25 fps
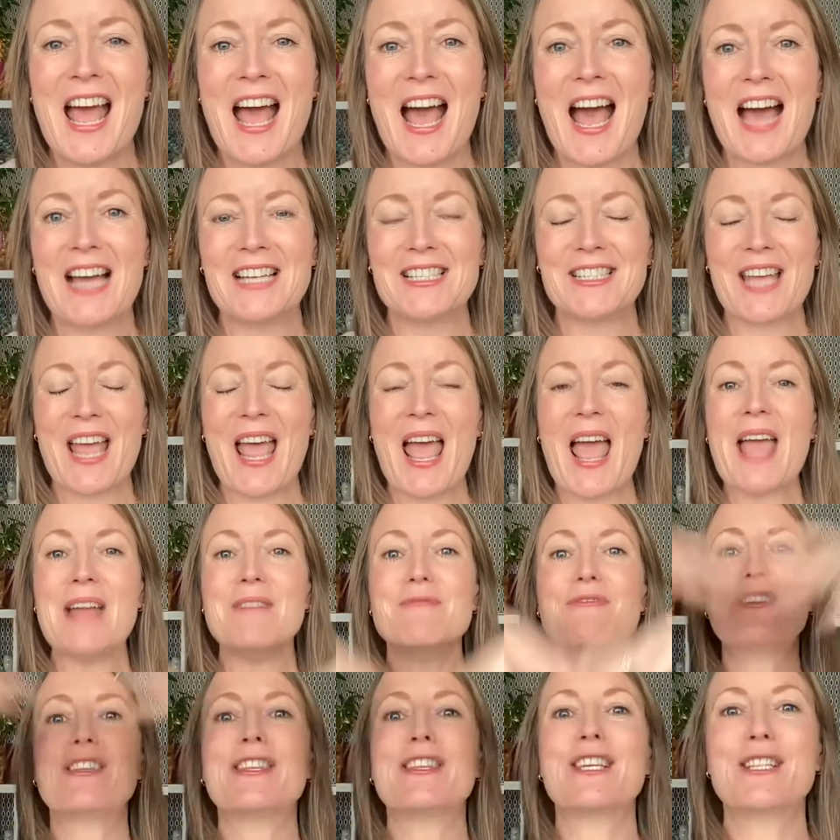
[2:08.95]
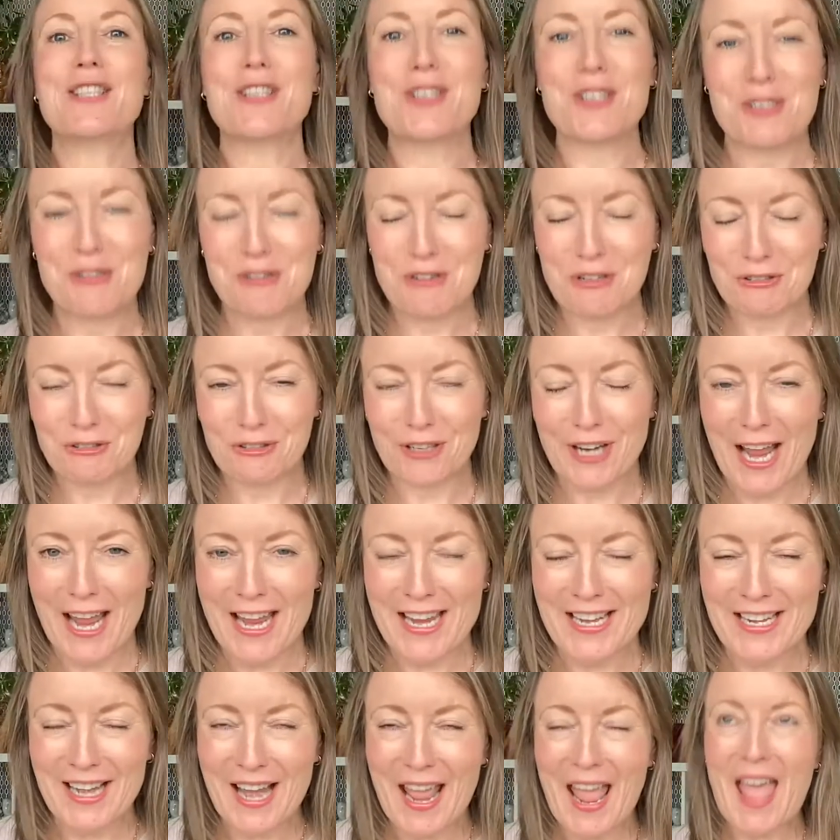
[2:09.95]
and everything that you
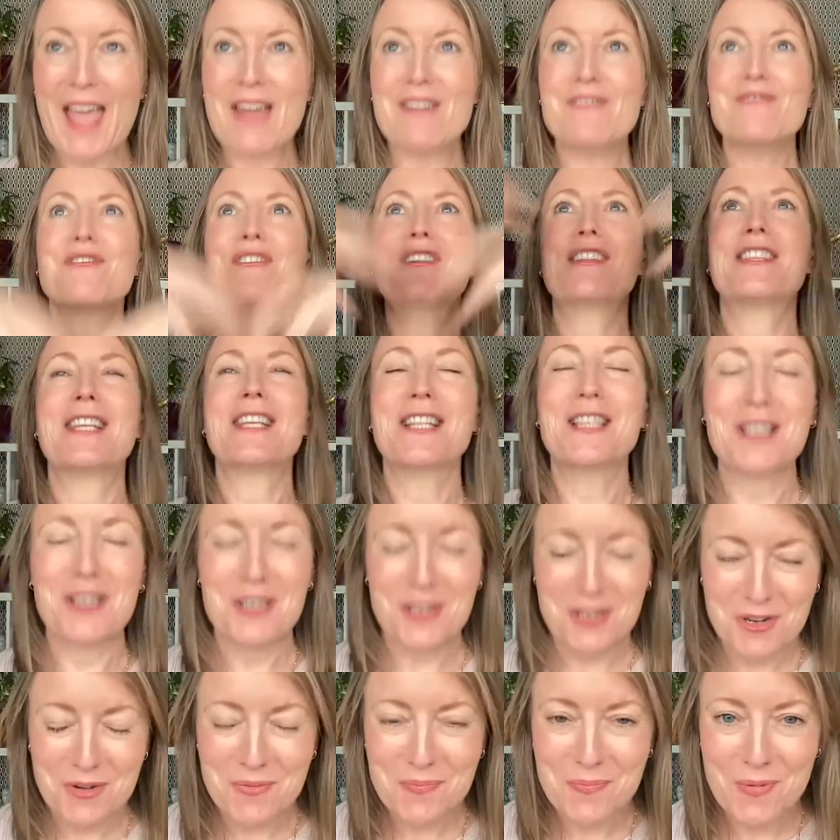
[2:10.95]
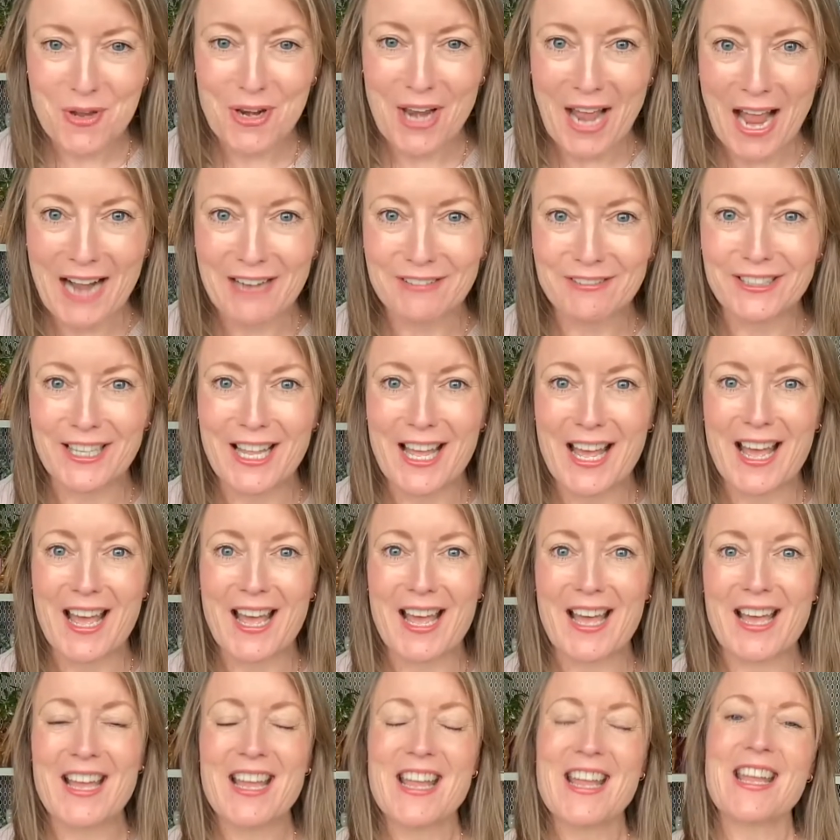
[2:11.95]
create and everything that you put out
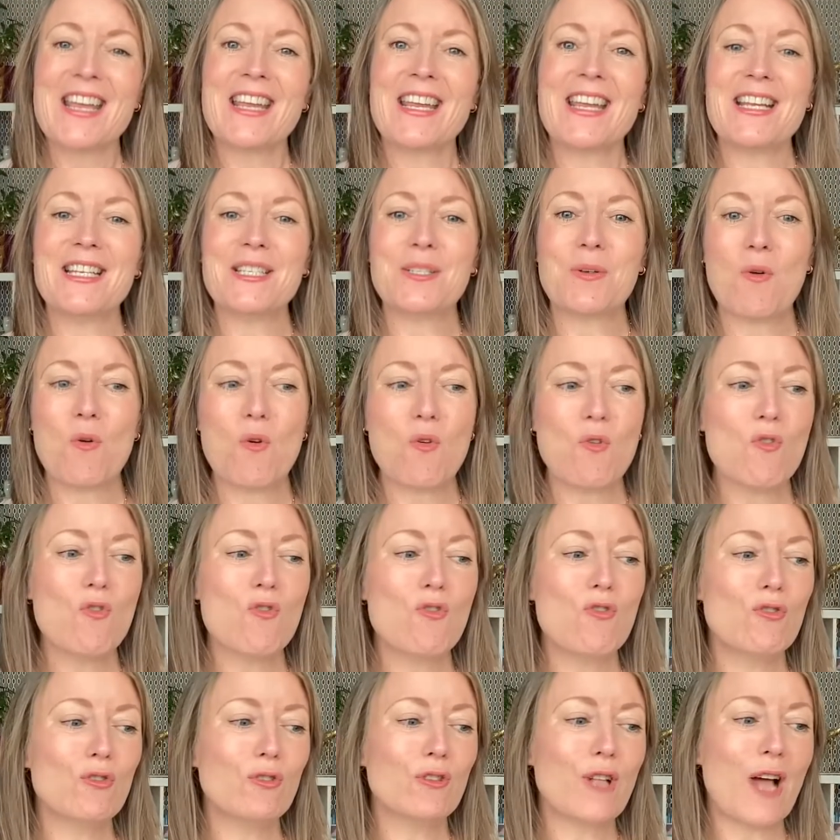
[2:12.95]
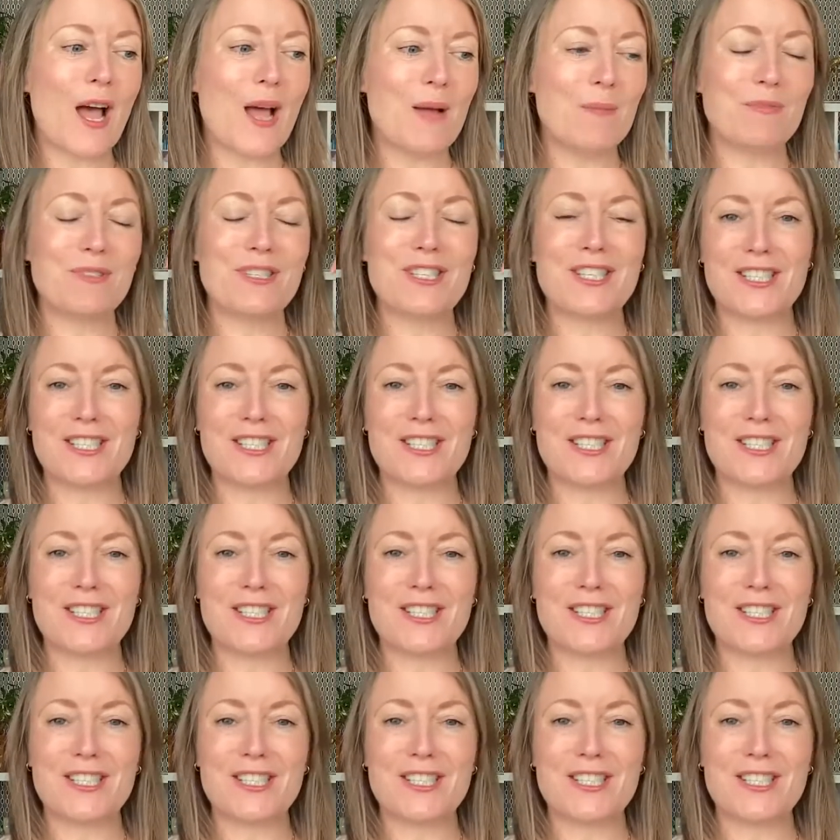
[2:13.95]
there is all um,